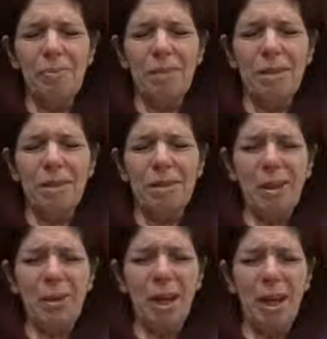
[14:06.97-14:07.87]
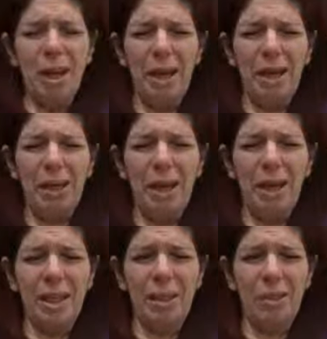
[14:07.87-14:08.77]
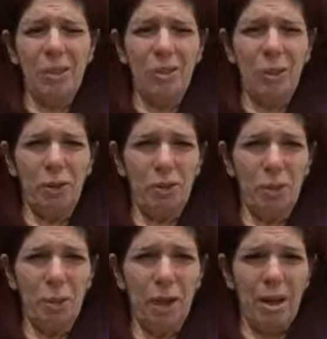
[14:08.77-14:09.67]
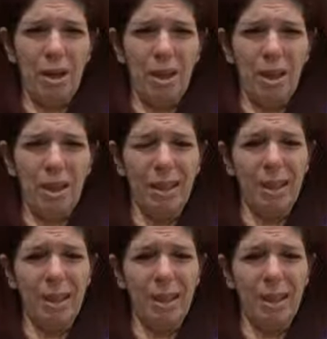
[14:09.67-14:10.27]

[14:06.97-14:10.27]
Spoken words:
It's so arrogant. It just feels so arrogant.